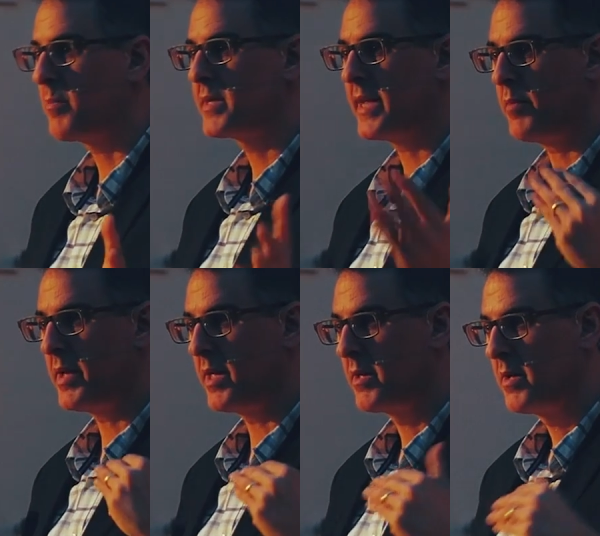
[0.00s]
and tell
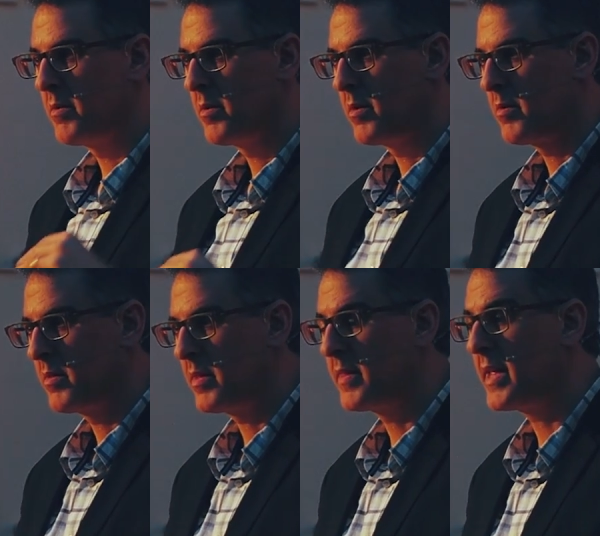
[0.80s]
me
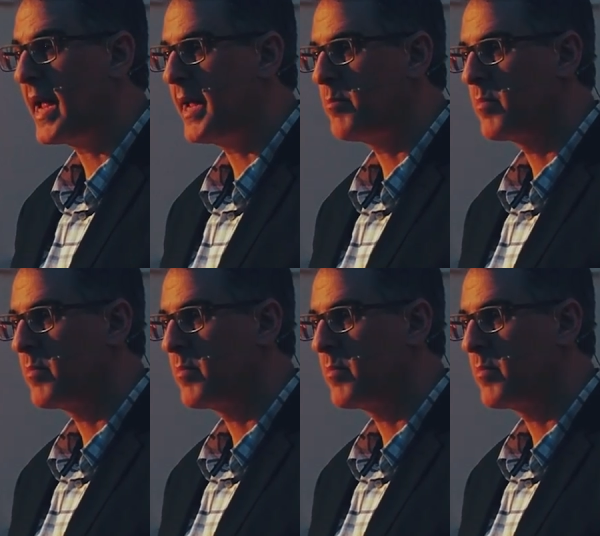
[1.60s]
in the name,